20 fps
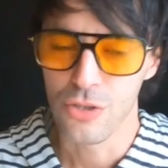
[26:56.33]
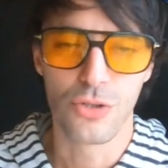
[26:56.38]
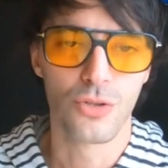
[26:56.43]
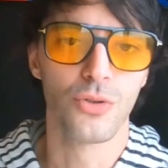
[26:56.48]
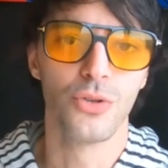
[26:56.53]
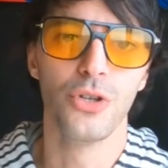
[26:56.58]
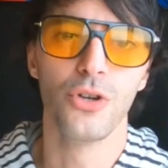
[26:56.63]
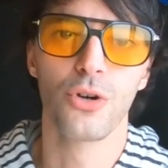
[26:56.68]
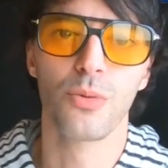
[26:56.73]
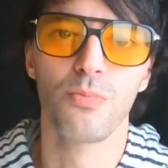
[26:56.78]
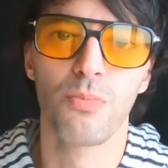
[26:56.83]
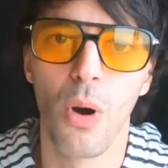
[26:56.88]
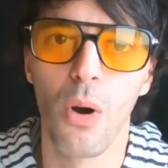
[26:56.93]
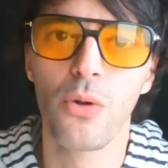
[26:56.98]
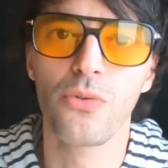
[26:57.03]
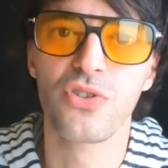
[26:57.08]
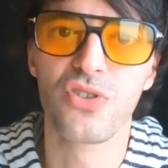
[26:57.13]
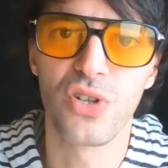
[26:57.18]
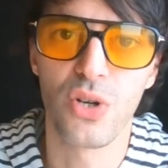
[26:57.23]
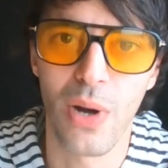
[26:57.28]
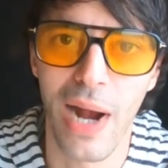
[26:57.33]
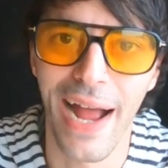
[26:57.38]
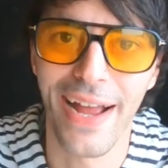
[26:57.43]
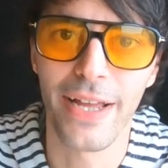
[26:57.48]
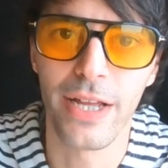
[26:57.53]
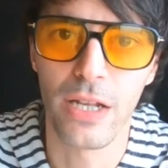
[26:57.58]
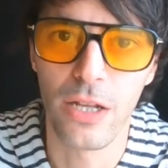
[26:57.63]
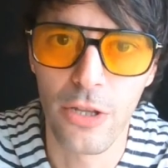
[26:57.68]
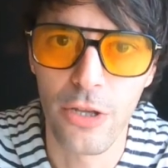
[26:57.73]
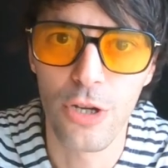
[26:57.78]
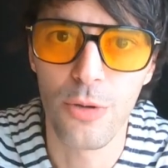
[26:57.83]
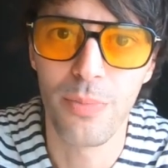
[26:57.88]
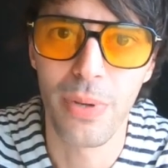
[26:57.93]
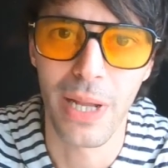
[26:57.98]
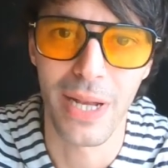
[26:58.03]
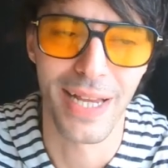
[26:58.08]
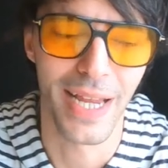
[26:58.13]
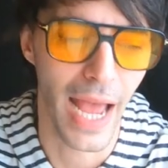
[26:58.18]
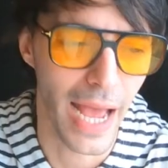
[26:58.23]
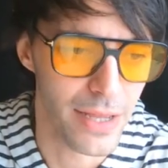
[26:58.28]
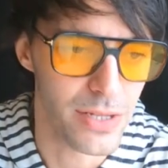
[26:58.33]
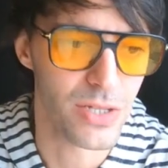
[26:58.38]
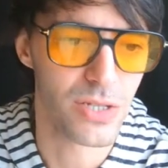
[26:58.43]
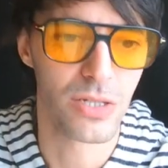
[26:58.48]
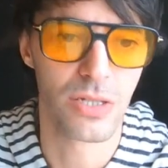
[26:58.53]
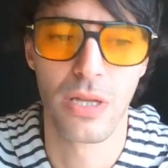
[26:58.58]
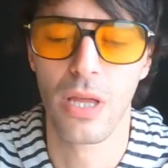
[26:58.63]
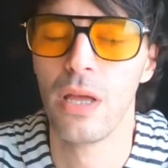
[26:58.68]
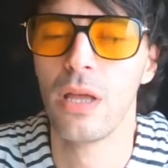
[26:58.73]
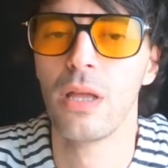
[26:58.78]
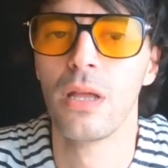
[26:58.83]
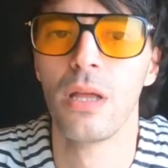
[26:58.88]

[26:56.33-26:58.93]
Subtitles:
do your bones crack a little bit? Yes.